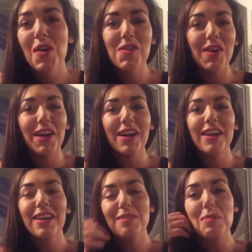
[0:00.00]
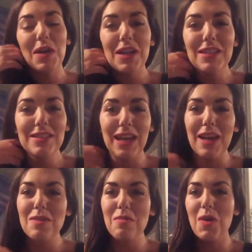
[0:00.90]
or put in a
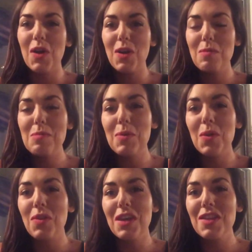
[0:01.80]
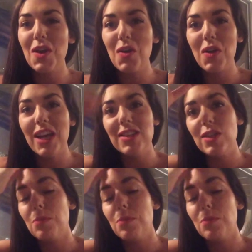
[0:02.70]
psych ward, or people will think they're crazy,